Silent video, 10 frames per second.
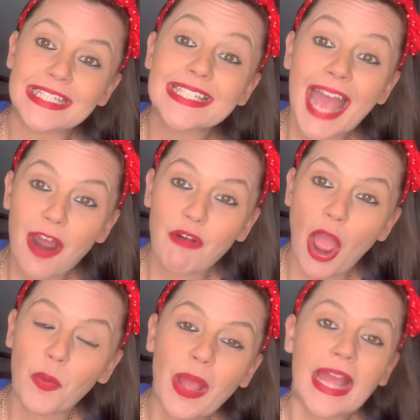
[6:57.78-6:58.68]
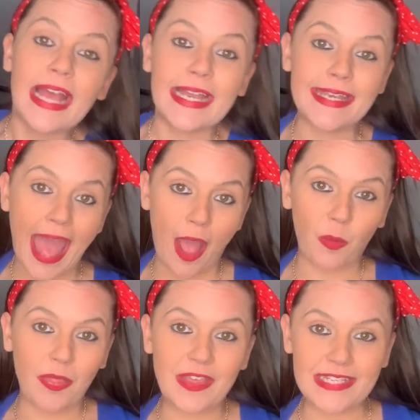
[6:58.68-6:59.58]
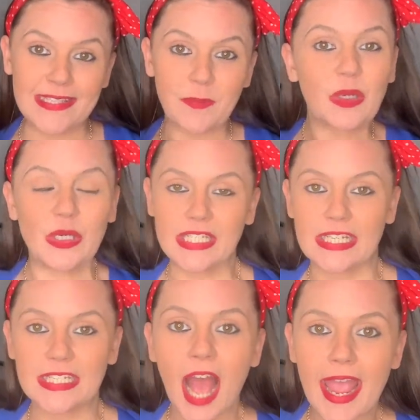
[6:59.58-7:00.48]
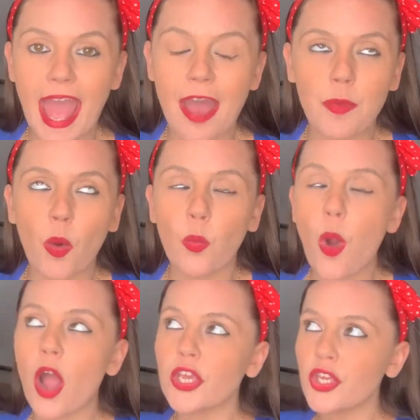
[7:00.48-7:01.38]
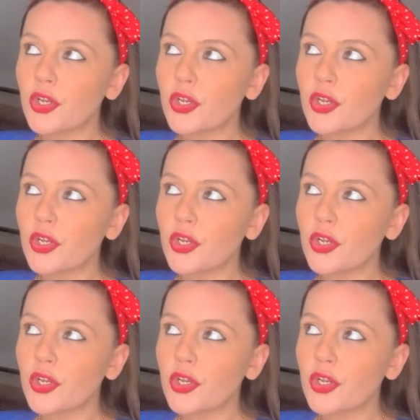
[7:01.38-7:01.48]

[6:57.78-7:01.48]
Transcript: the tarot. Now, this is important. I am what you